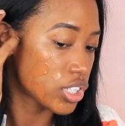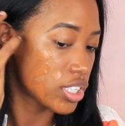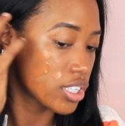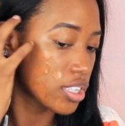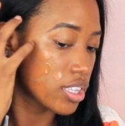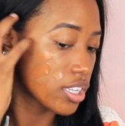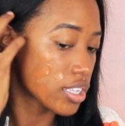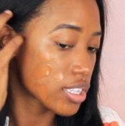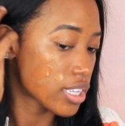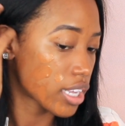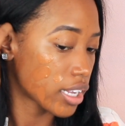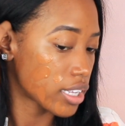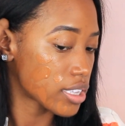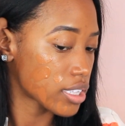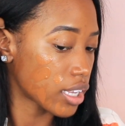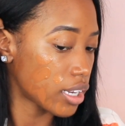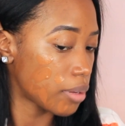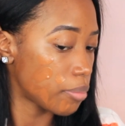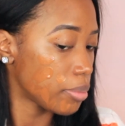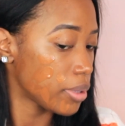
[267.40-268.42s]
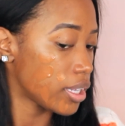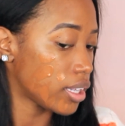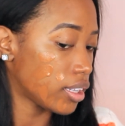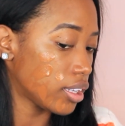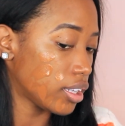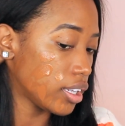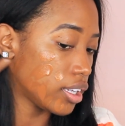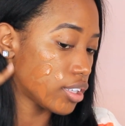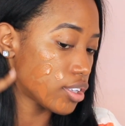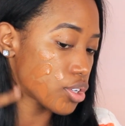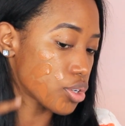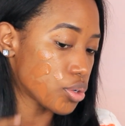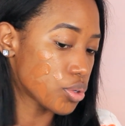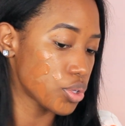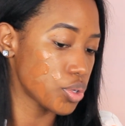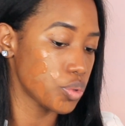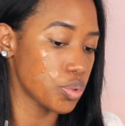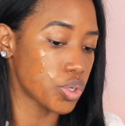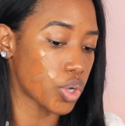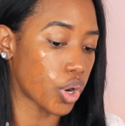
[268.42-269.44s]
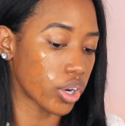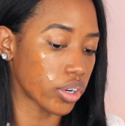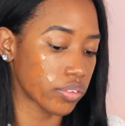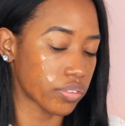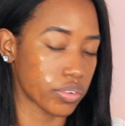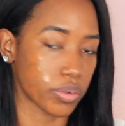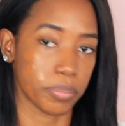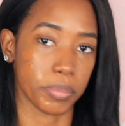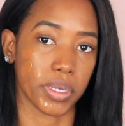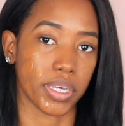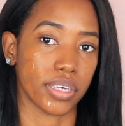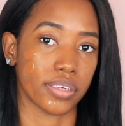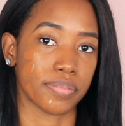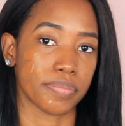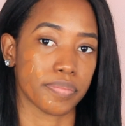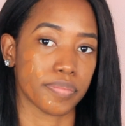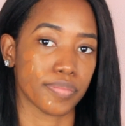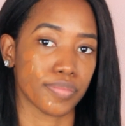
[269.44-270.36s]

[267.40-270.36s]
This looks like it's gonna be a little too dark for me.